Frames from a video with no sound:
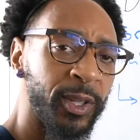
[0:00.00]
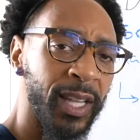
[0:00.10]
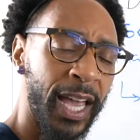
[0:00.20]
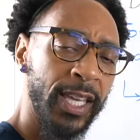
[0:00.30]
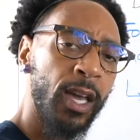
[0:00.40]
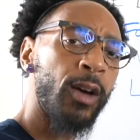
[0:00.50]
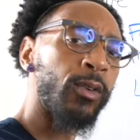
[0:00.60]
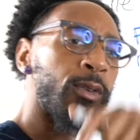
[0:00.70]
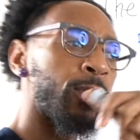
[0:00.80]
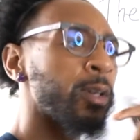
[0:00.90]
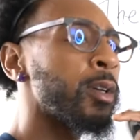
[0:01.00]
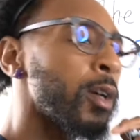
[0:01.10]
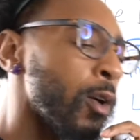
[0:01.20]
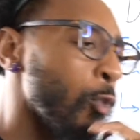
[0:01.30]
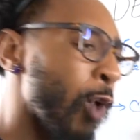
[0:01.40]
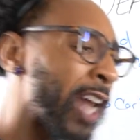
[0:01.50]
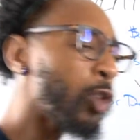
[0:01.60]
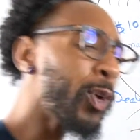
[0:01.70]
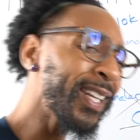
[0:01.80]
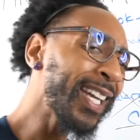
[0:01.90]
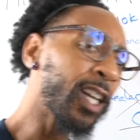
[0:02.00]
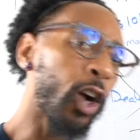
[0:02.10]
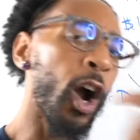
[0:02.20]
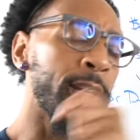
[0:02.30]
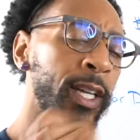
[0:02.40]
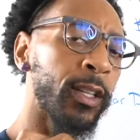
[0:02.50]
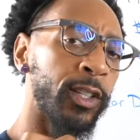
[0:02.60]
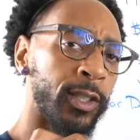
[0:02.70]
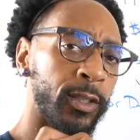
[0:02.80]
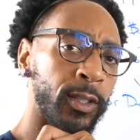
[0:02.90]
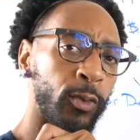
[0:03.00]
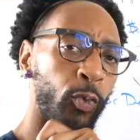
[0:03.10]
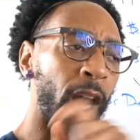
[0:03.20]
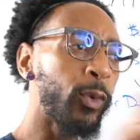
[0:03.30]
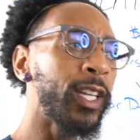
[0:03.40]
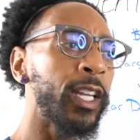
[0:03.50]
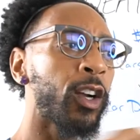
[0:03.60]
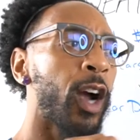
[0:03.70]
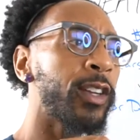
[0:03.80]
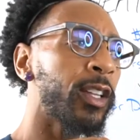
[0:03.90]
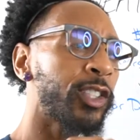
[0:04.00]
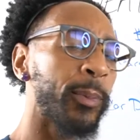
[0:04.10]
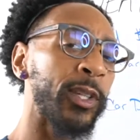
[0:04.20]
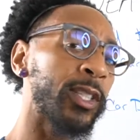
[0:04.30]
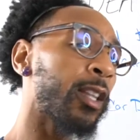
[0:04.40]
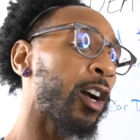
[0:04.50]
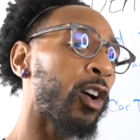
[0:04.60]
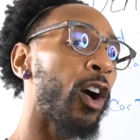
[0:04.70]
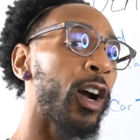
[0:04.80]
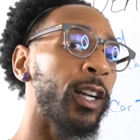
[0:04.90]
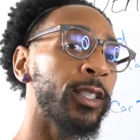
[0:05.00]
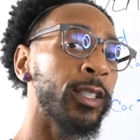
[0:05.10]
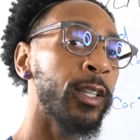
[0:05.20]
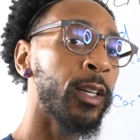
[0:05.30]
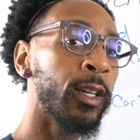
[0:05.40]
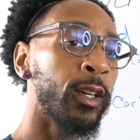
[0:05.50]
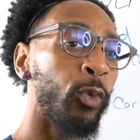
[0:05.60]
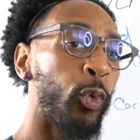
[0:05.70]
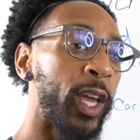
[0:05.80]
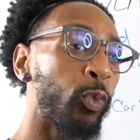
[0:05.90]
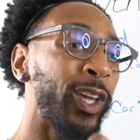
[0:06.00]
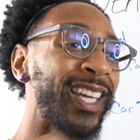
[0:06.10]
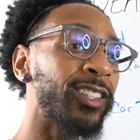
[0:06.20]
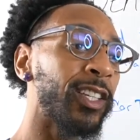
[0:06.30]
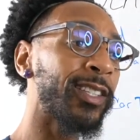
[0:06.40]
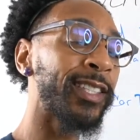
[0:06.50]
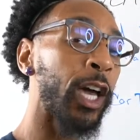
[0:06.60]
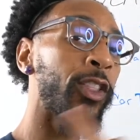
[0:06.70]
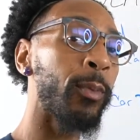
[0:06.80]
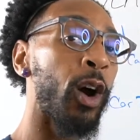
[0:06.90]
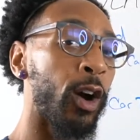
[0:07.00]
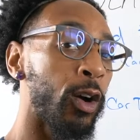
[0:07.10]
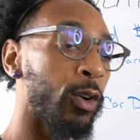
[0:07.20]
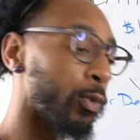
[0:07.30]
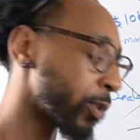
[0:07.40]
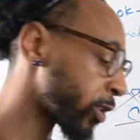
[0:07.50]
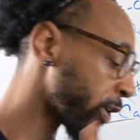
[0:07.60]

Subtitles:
are like, yo, why do we need a car dealership? Why do we need a car dealership to sell our cars when we can just sell them our own? So